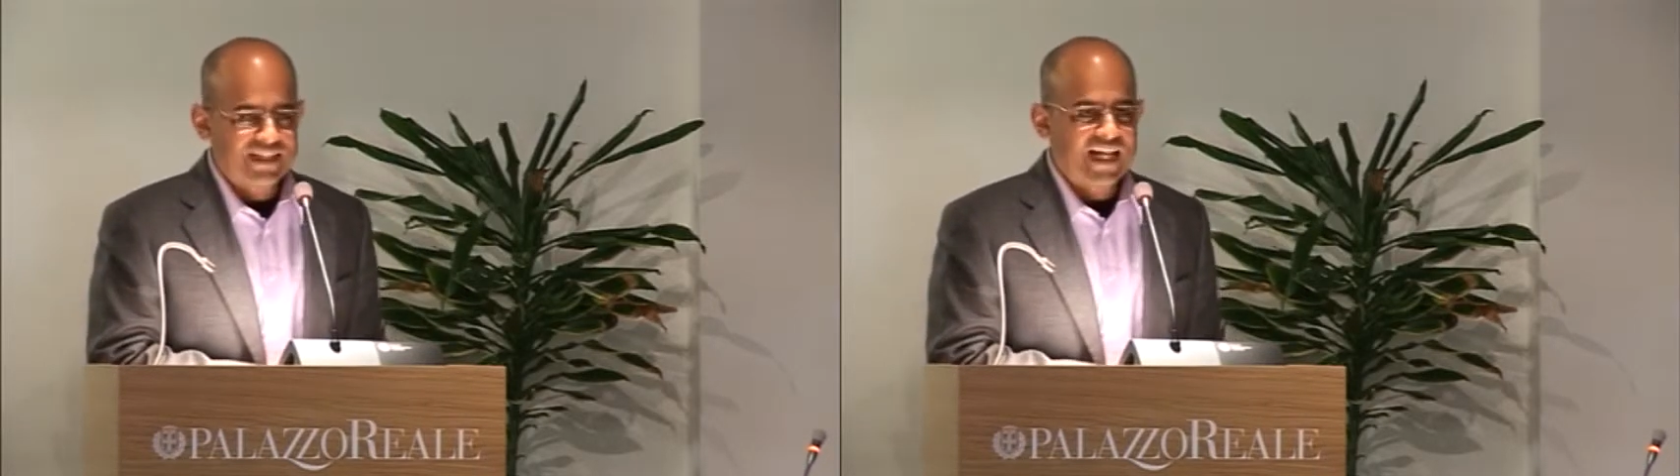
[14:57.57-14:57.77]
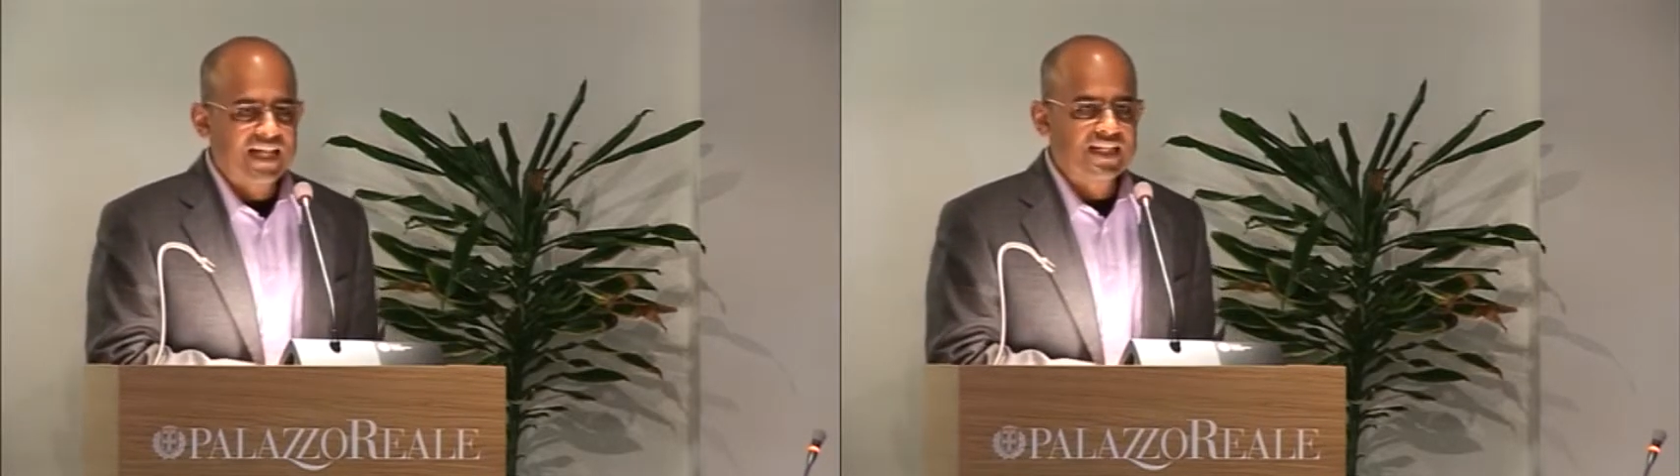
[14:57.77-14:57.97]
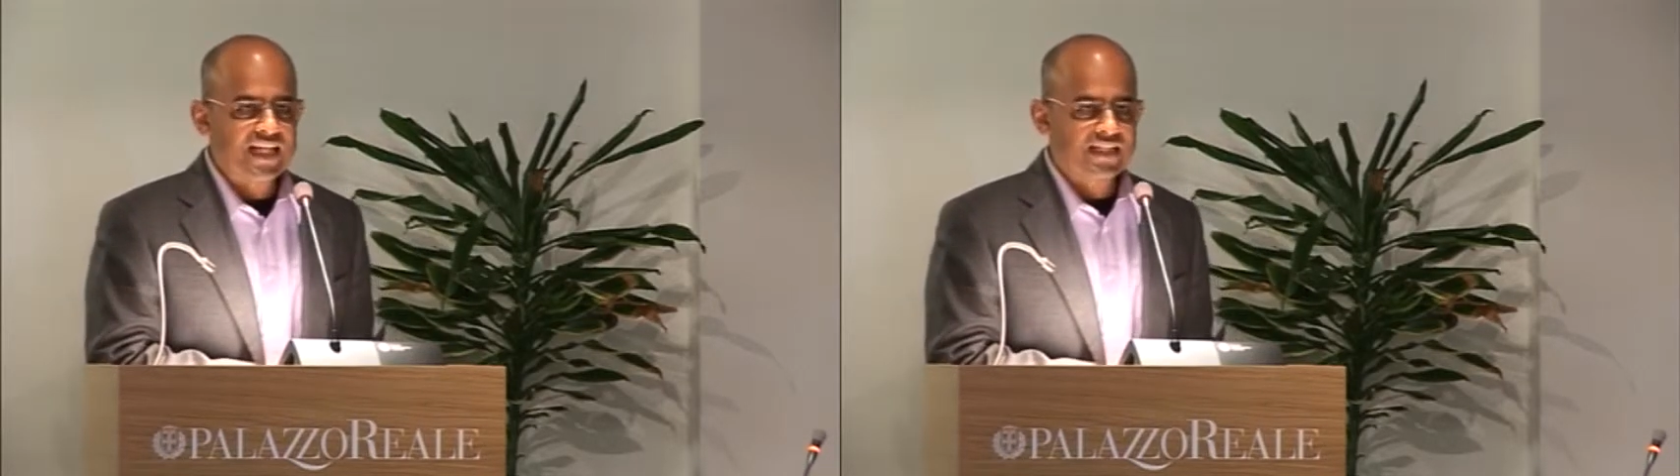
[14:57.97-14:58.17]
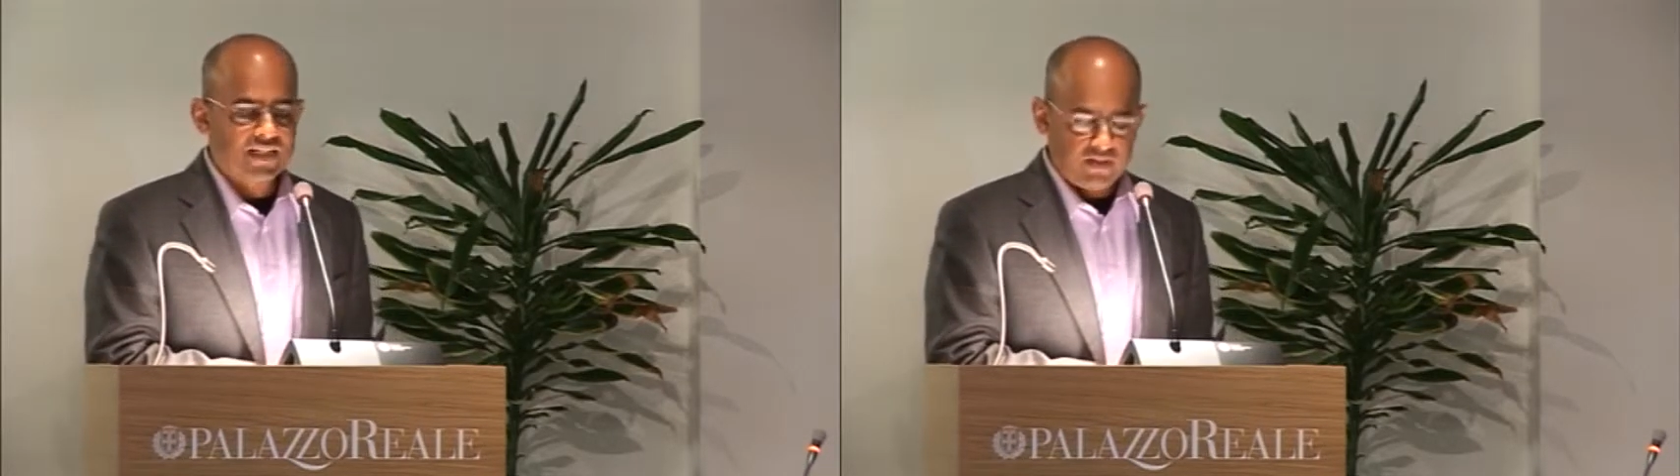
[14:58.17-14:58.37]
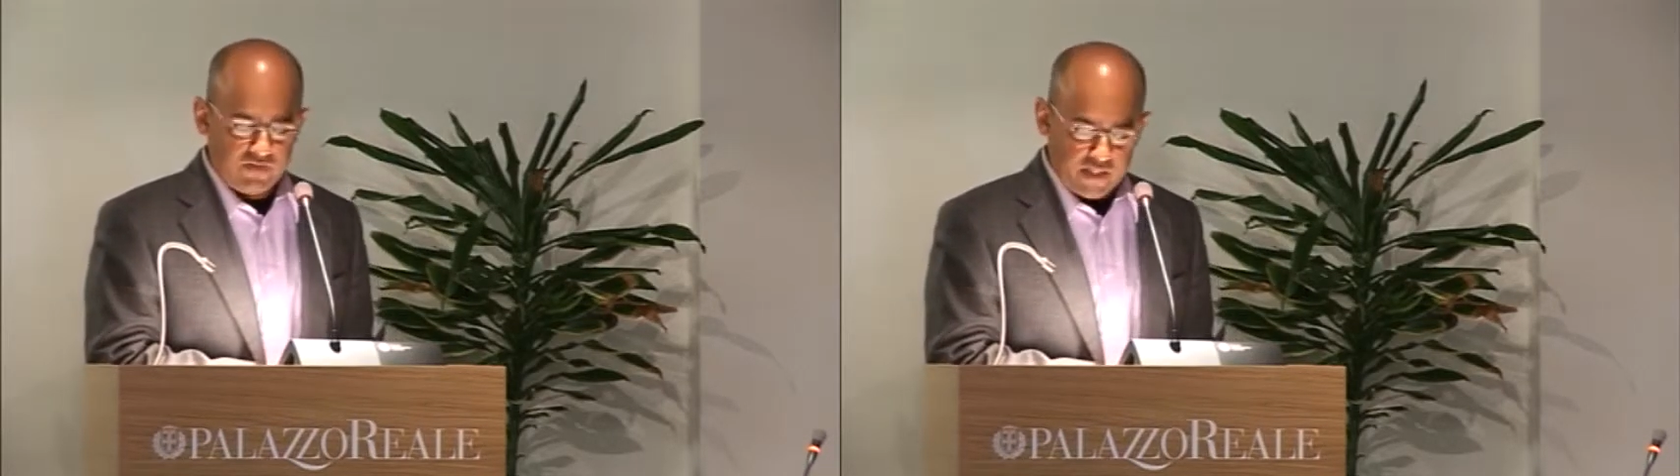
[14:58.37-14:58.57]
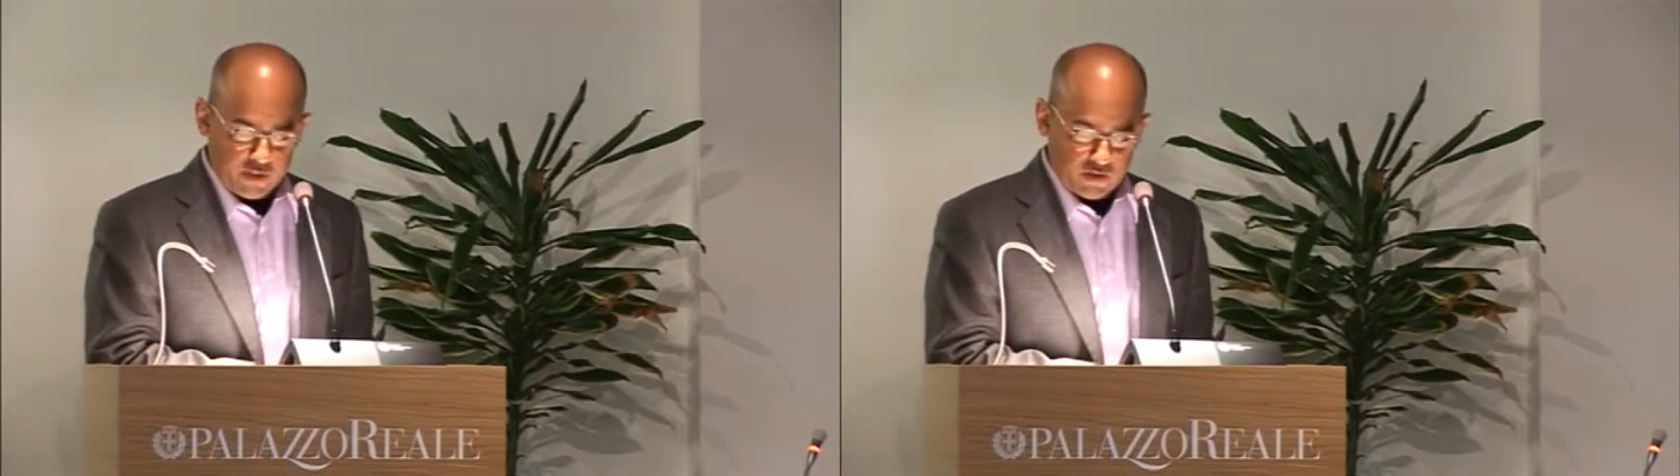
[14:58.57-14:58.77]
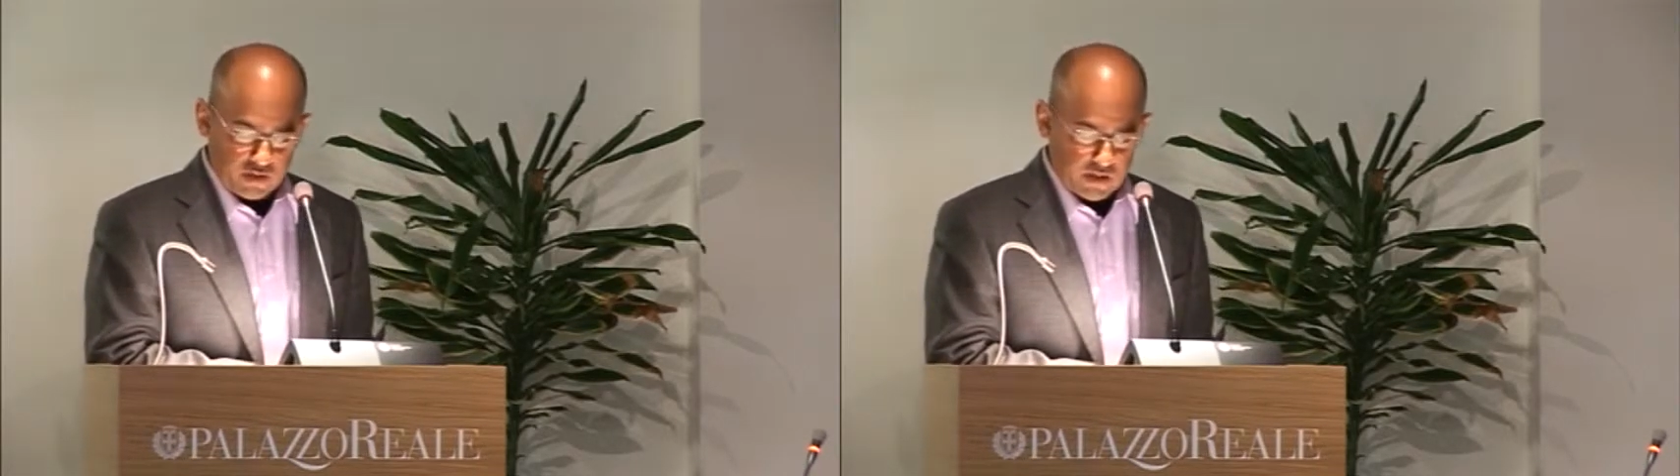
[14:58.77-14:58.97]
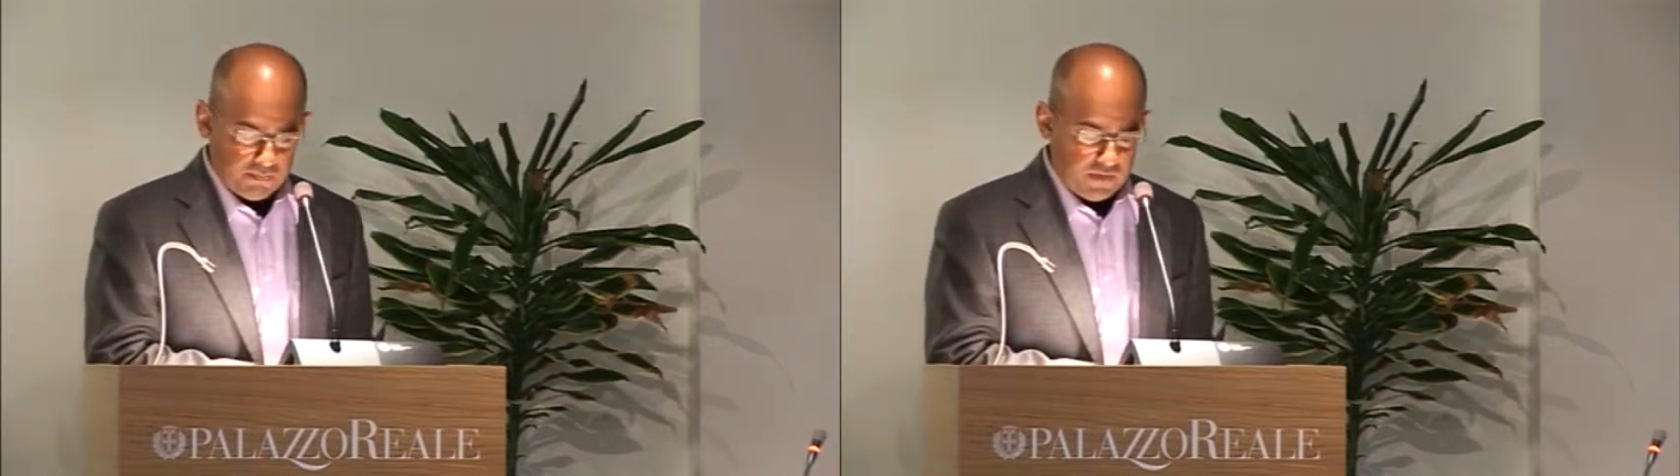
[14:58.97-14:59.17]
dialectical
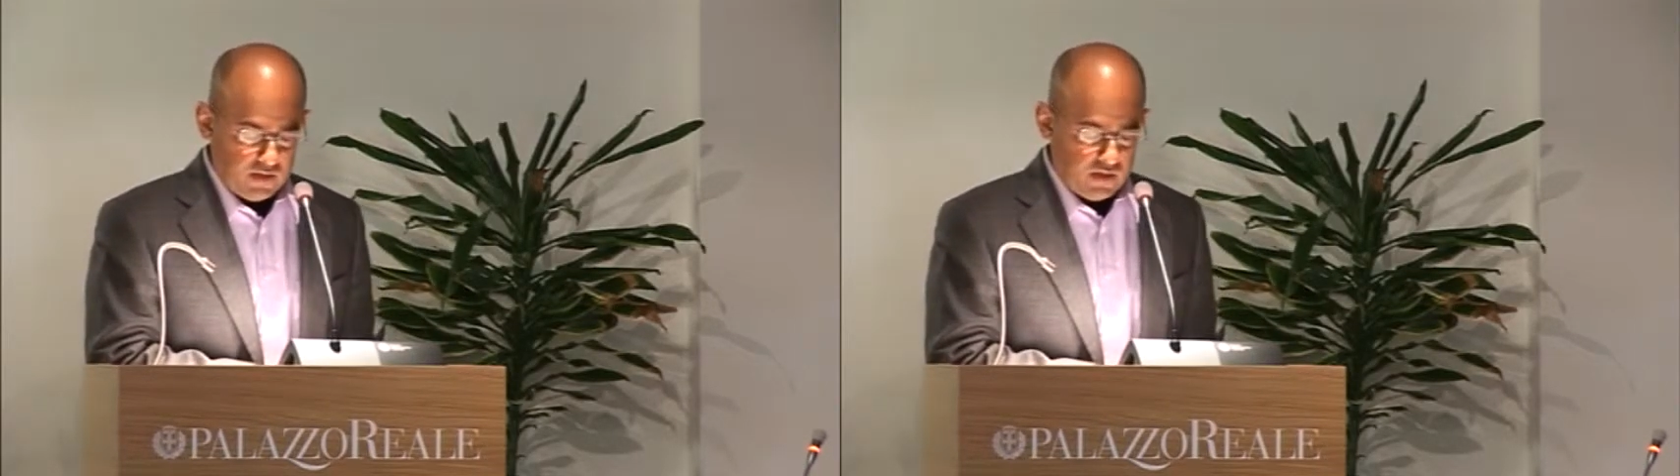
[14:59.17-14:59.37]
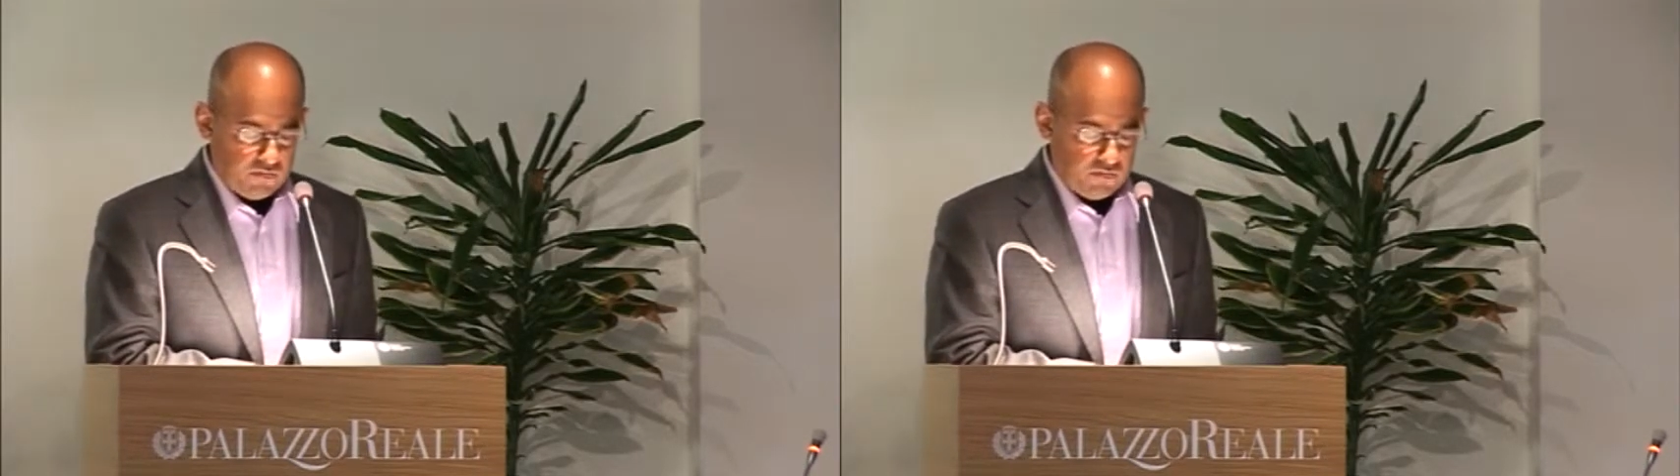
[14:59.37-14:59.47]
relationship